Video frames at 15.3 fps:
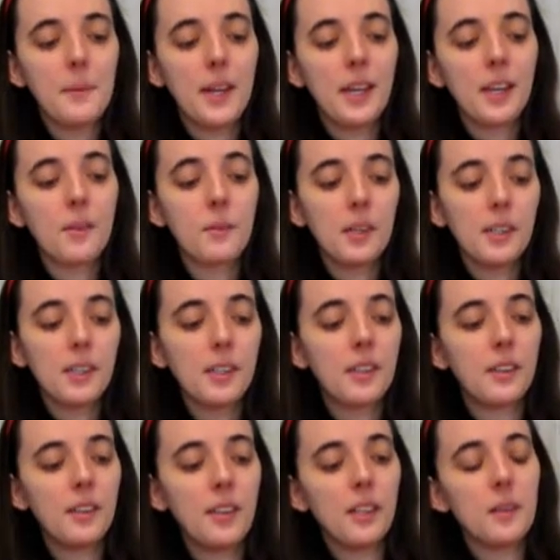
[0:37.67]
make a really
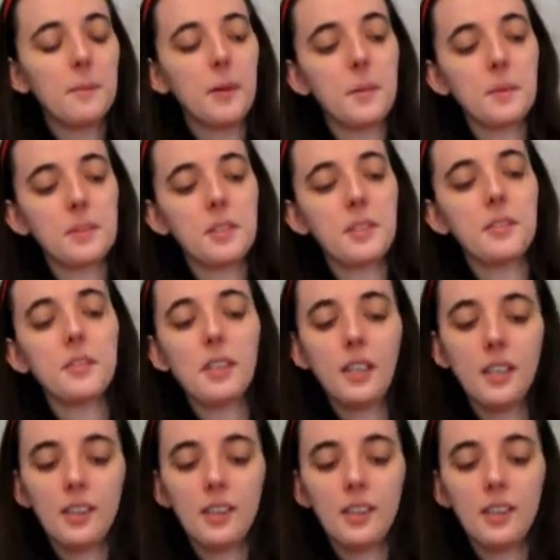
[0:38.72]
neat commemorative